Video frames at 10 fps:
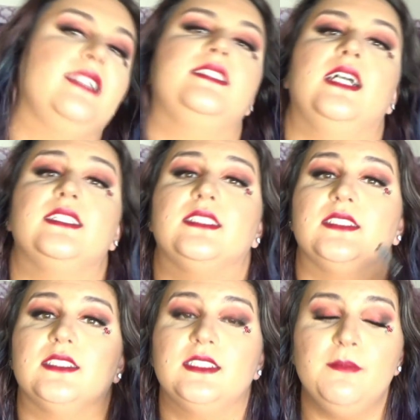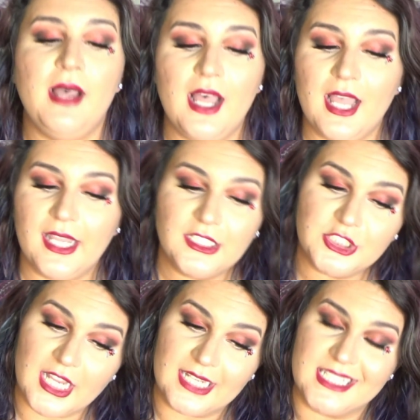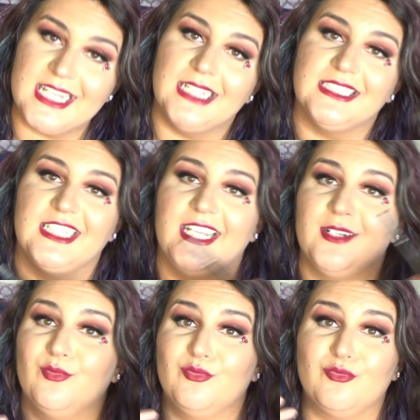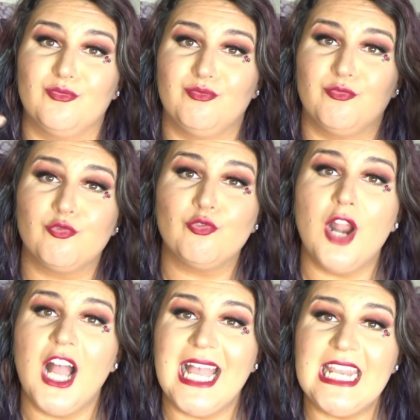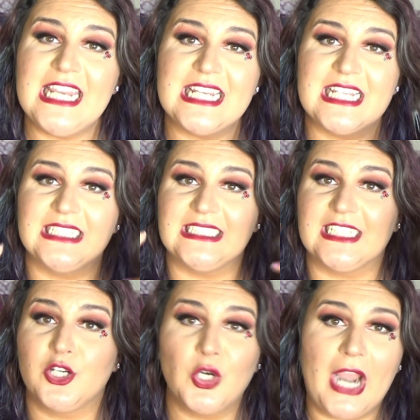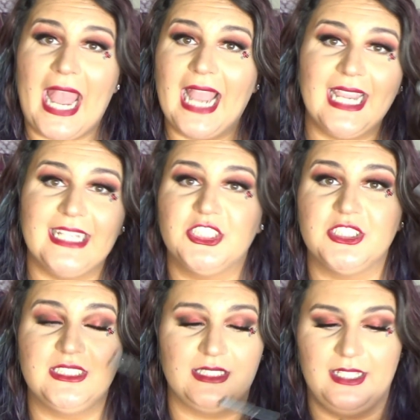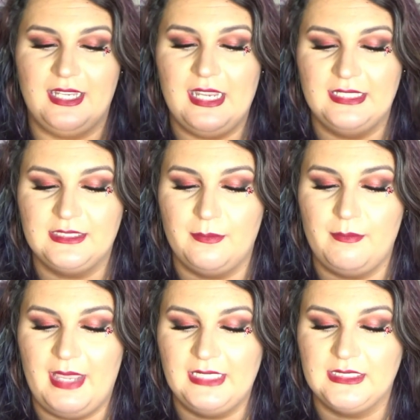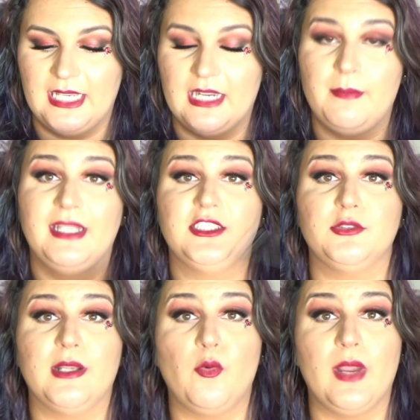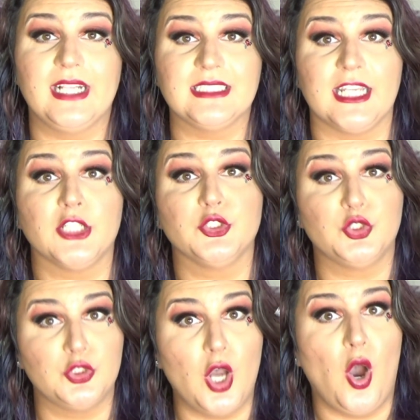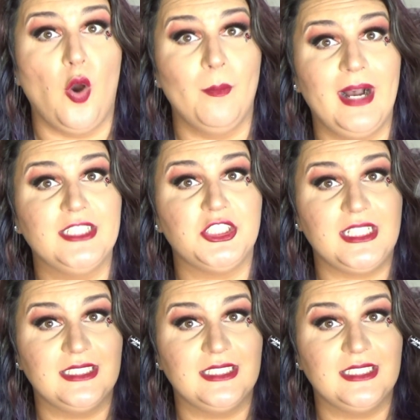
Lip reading: It doesn't smudge. It doesn't run. It doesn't crack. It's amazing, and it makes doing wings like so much